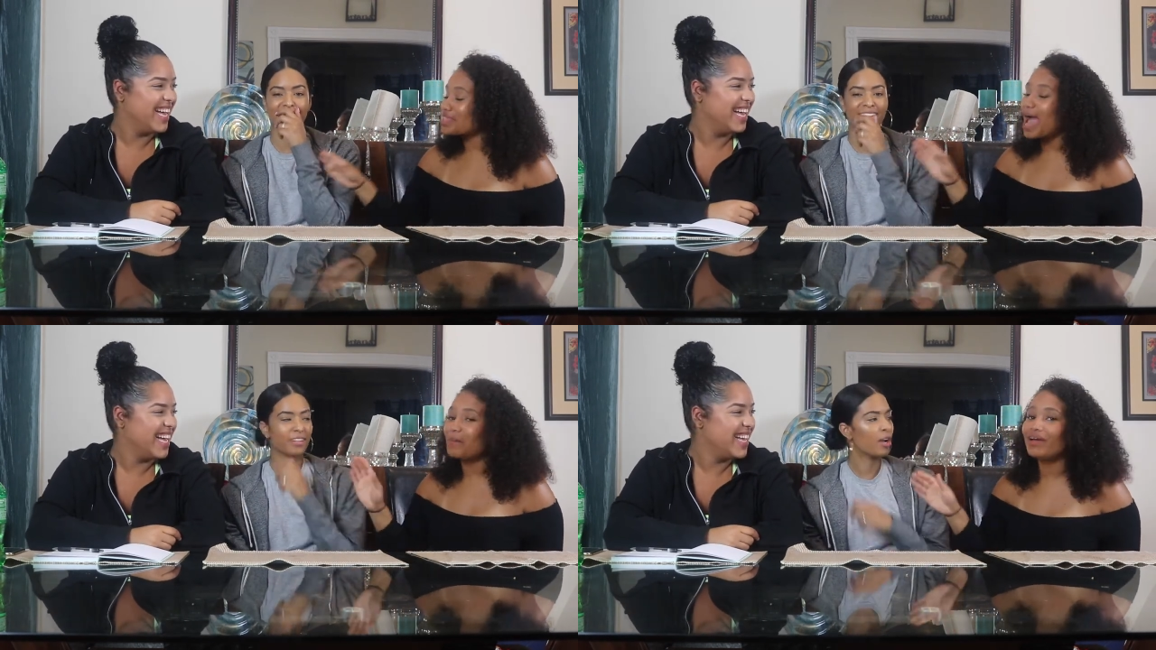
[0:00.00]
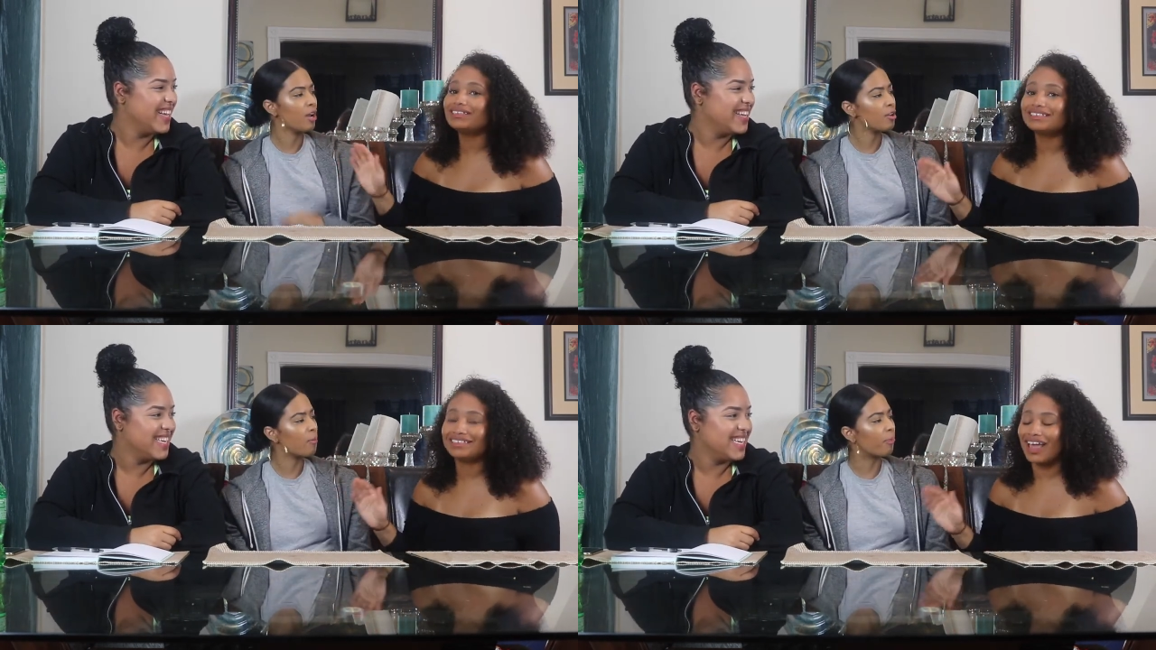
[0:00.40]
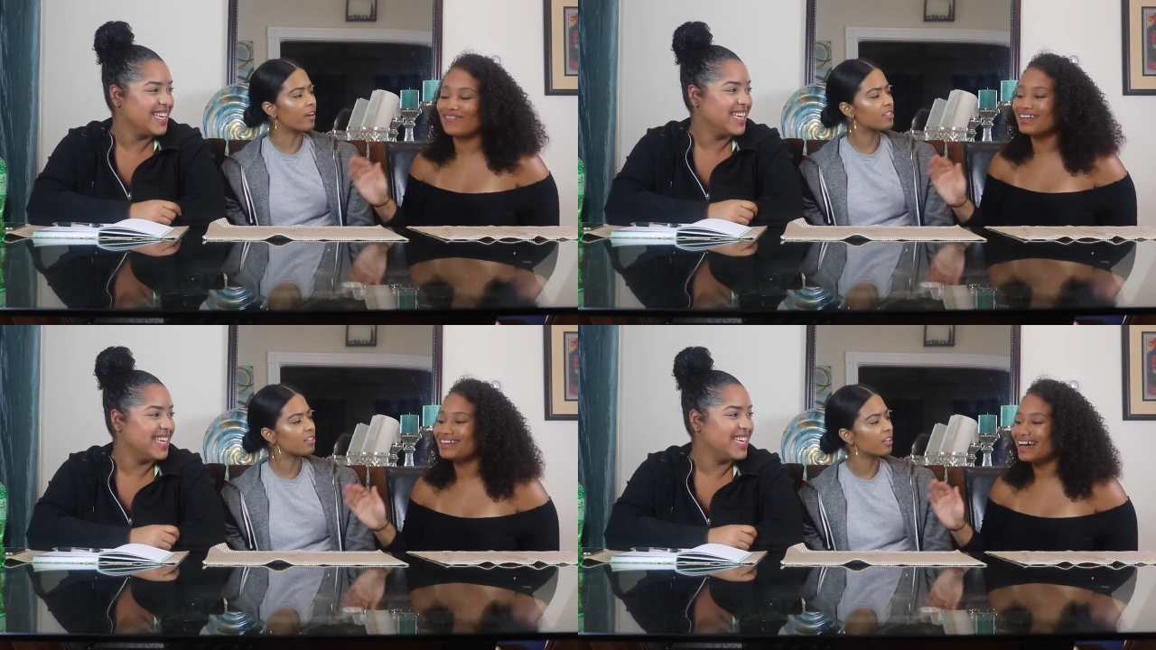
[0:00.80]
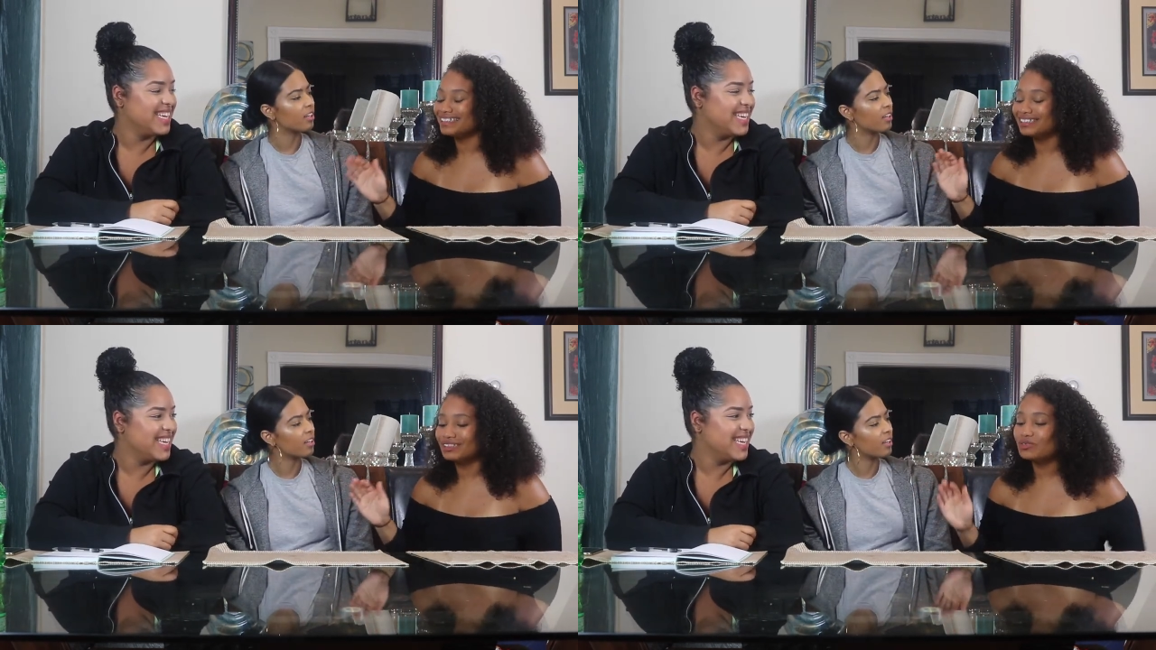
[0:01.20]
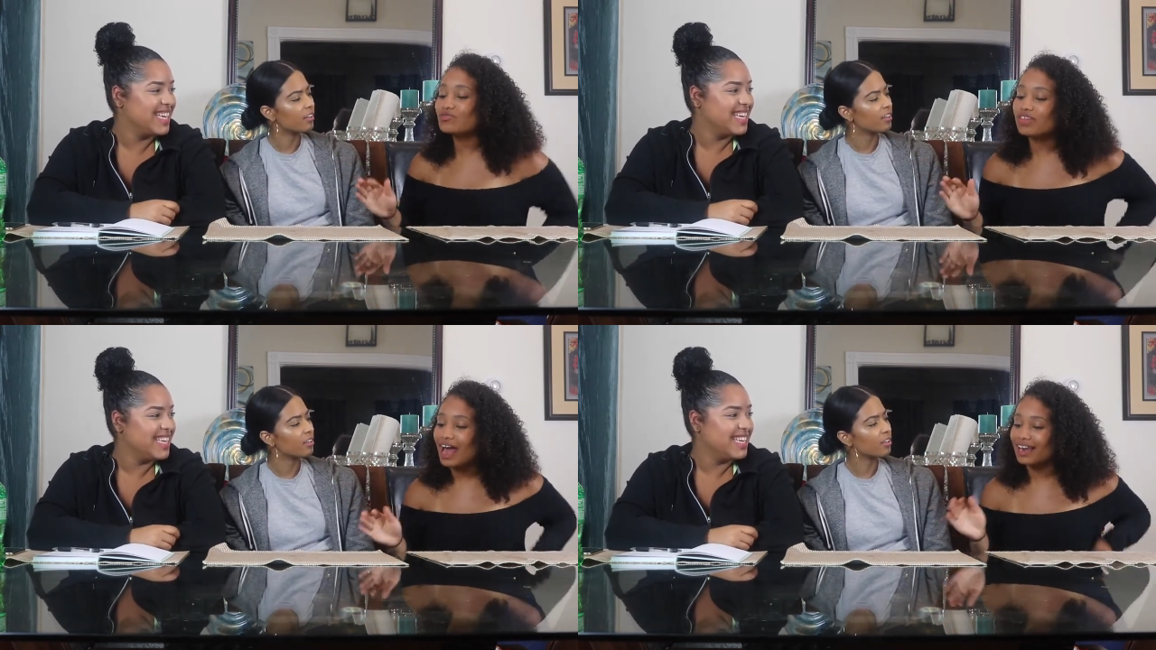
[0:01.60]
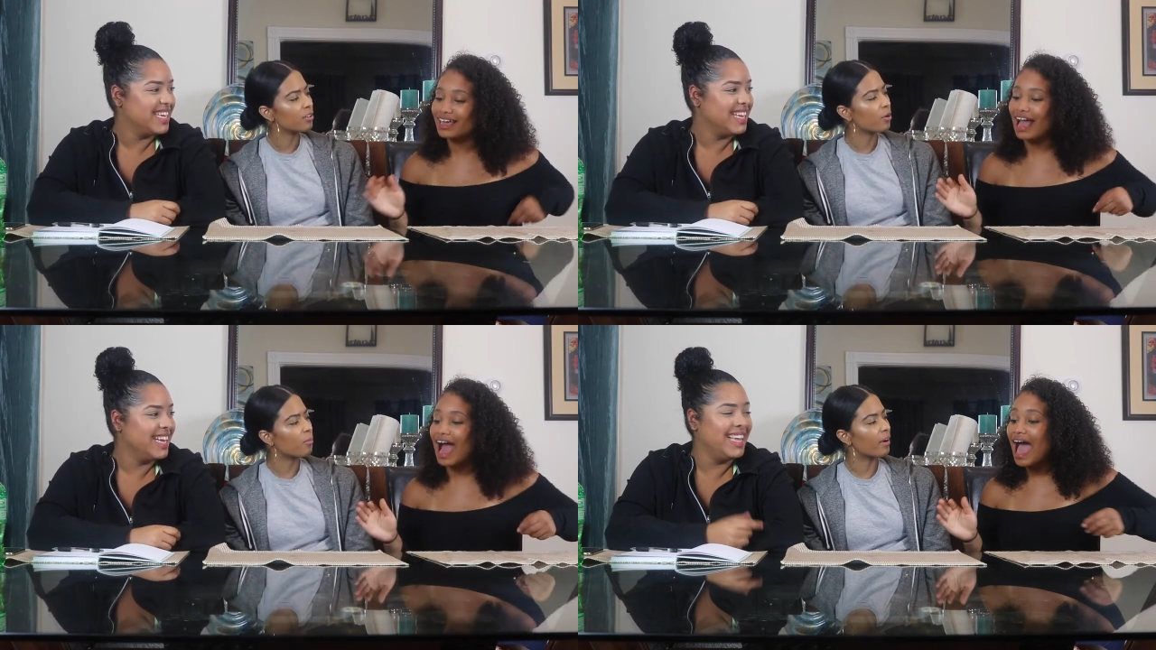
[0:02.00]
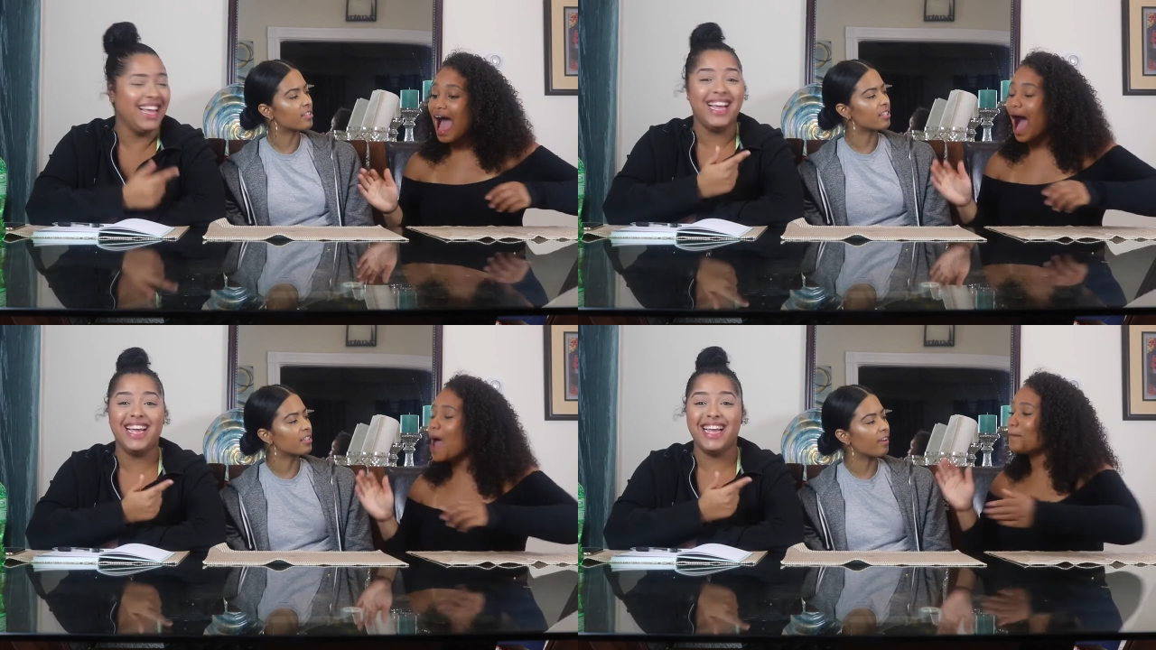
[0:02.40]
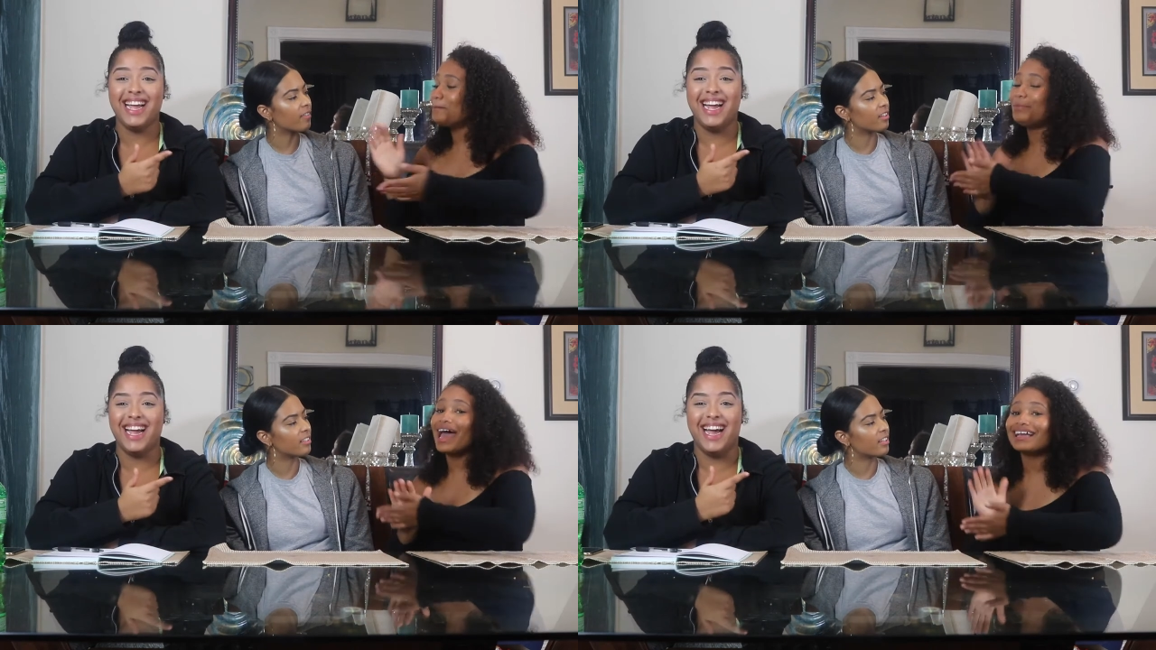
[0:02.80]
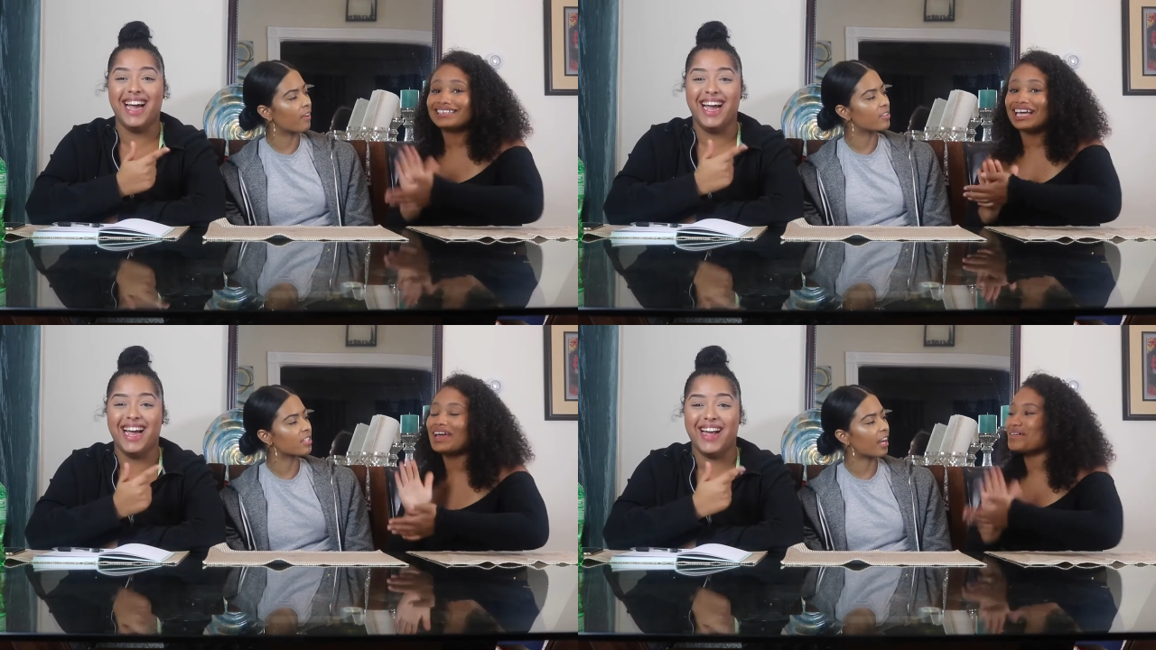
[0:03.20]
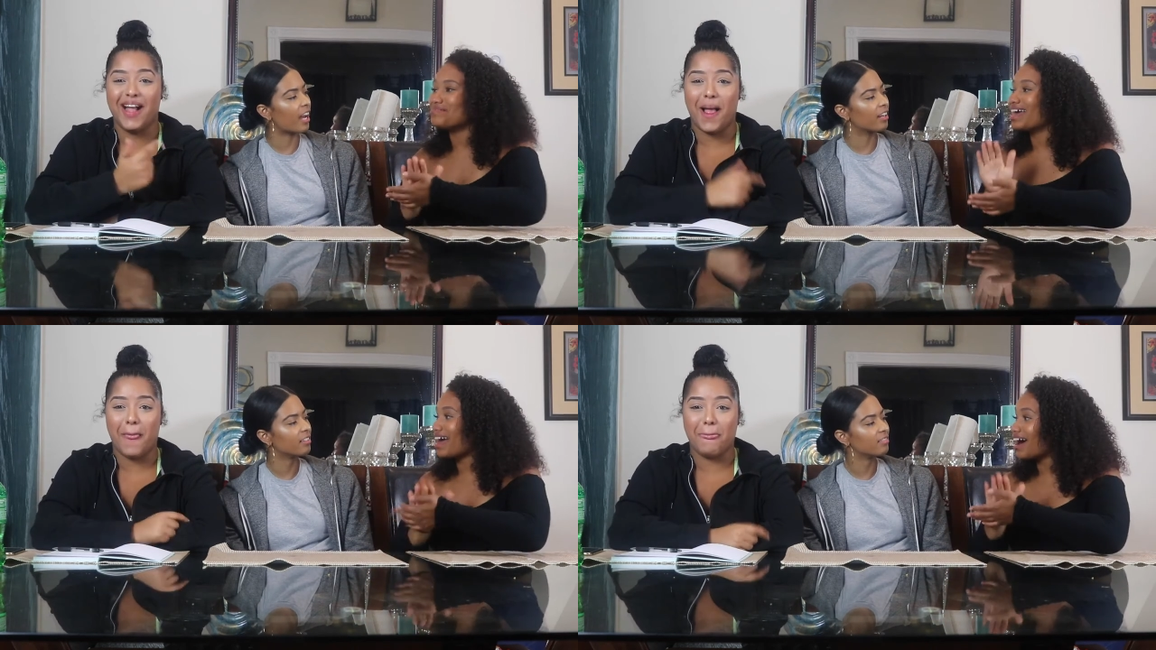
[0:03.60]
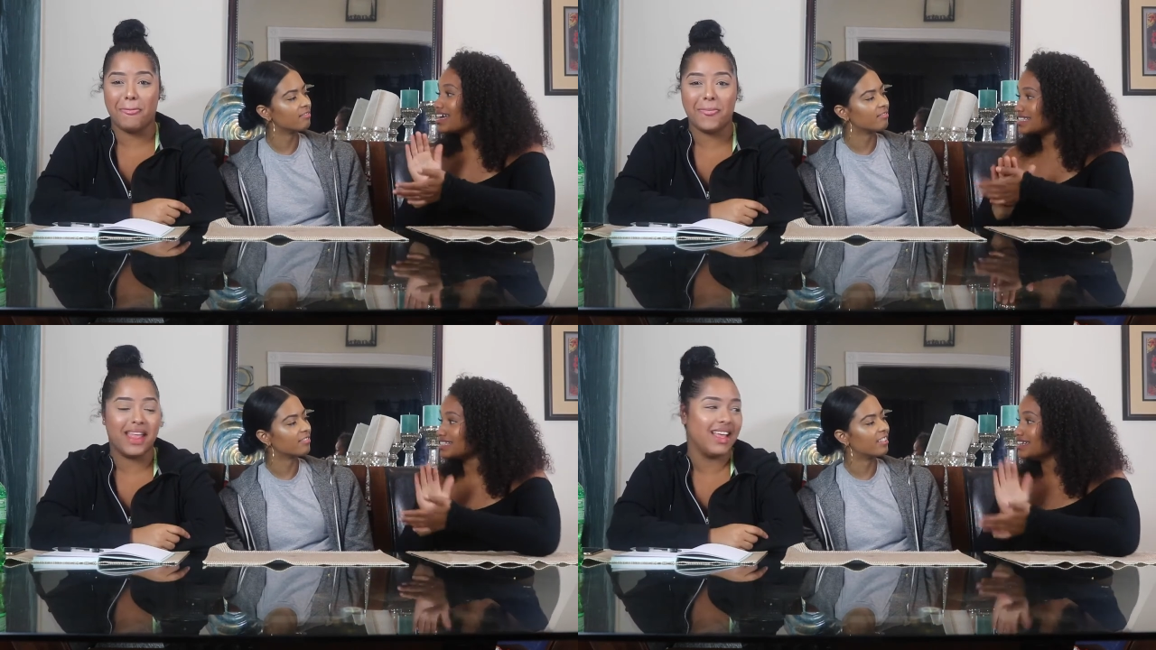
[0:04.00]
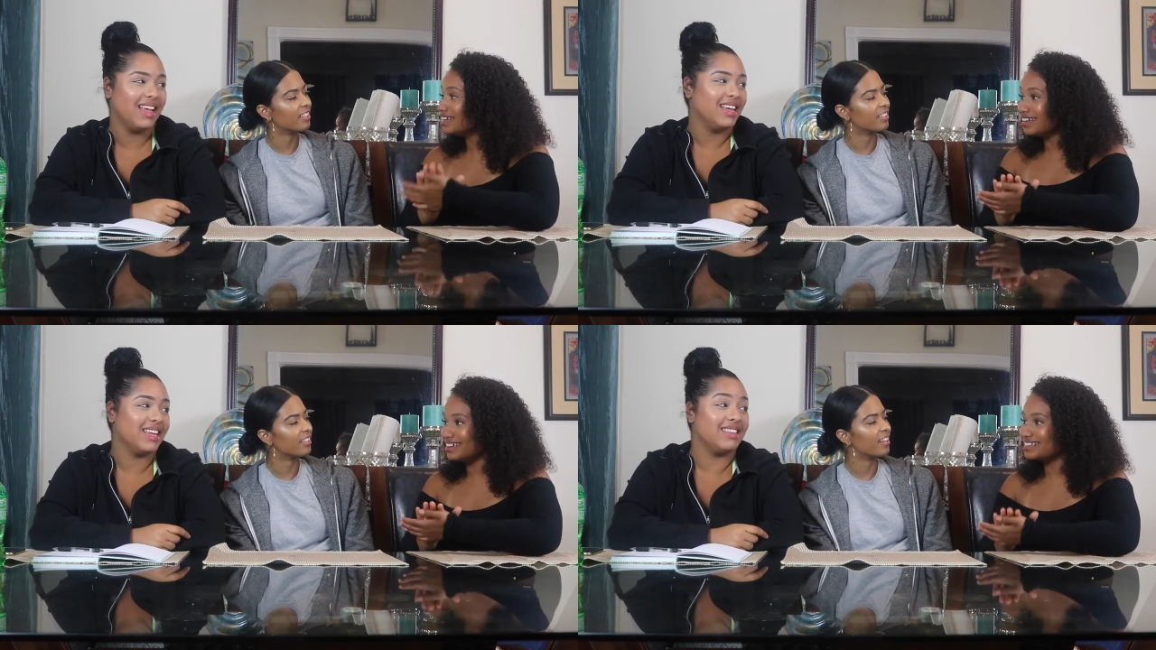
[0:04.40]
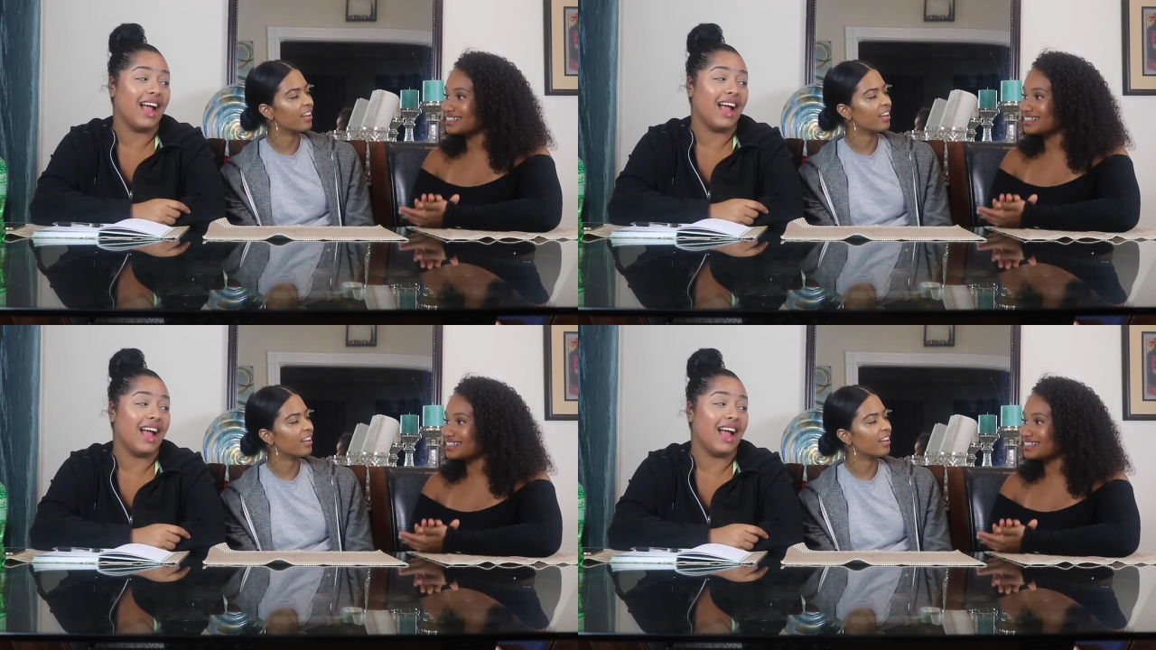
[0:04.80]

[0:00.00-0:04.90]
Speaker 1: I prayed to David not to do that. Like, I begged him like on his knees.